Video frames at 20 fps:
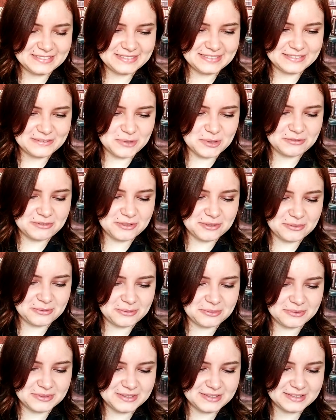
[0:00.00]

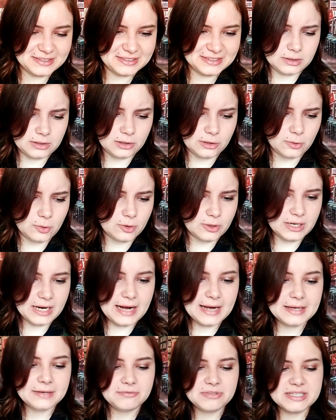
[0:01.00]
review. Lore.
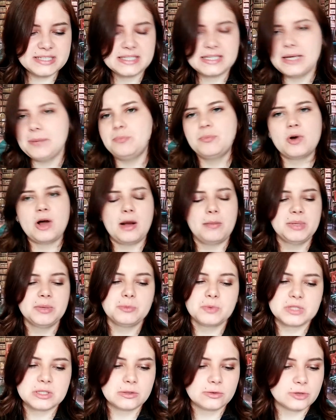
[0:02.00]
I have the same problem
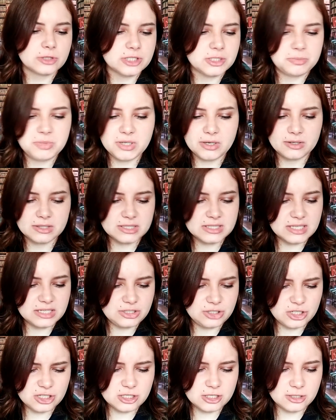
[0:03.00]
with Lore, to be honest. It
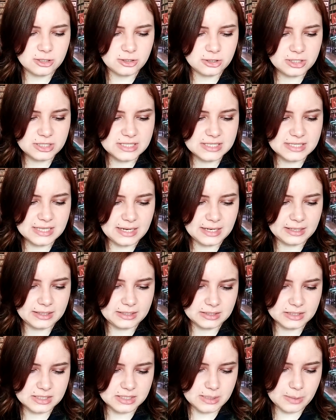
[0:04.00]
just looks
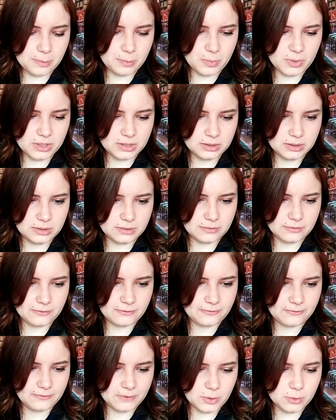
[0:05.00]
like someone
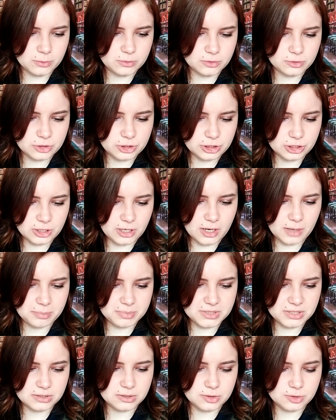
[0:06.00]

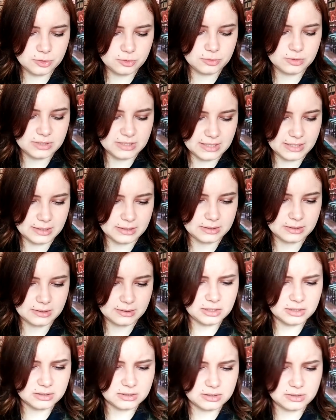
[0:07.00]
photoshopped it to death.
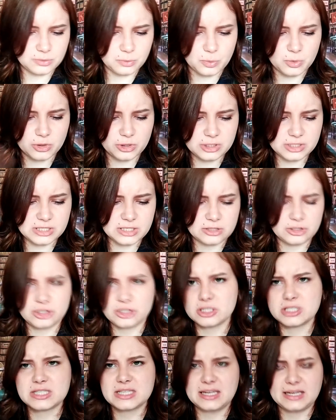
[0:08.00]
Like, the words are
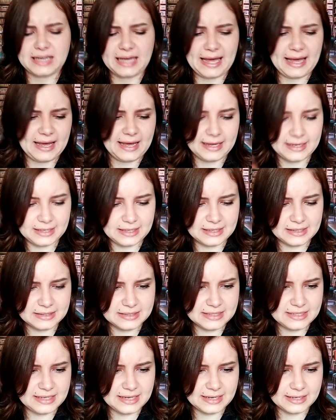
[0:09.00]
just like hanging in
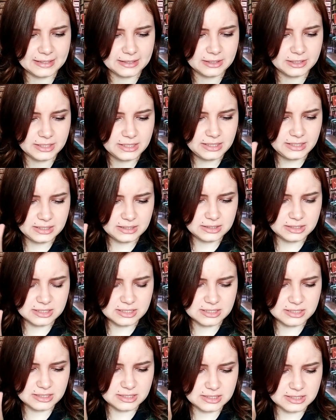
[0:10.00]
the air.
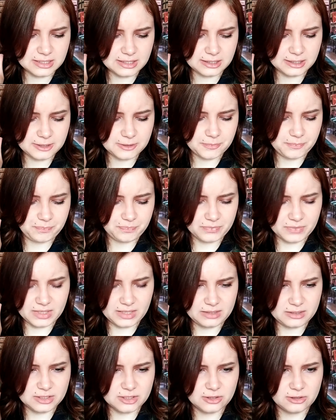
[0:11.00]
There's this like...
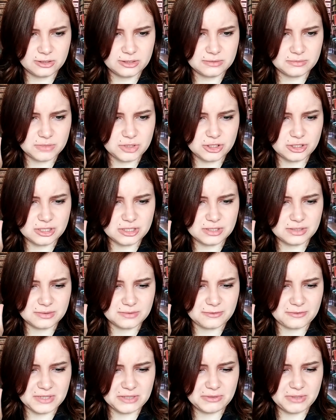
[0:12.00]
It's all
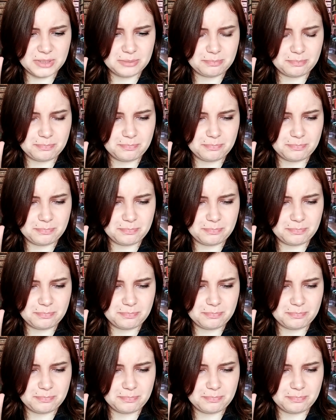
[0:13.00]
just very...